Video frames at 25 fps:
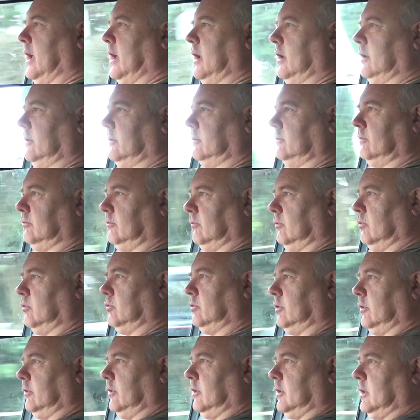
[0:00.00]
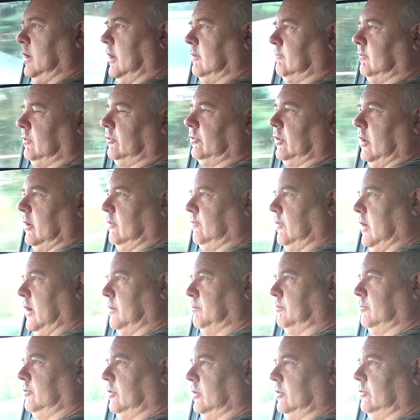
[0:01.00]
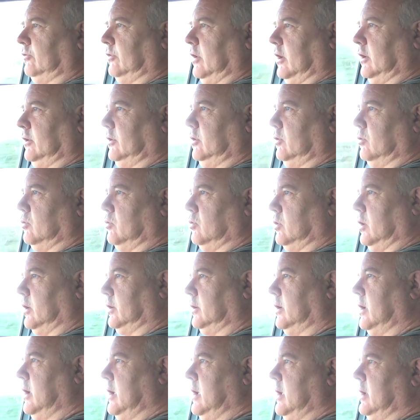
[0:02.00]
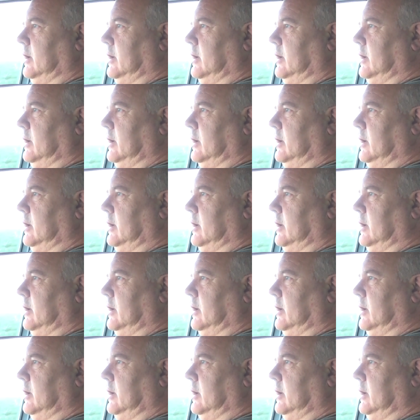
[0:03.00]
and all of the clever stuff happens inside the organ.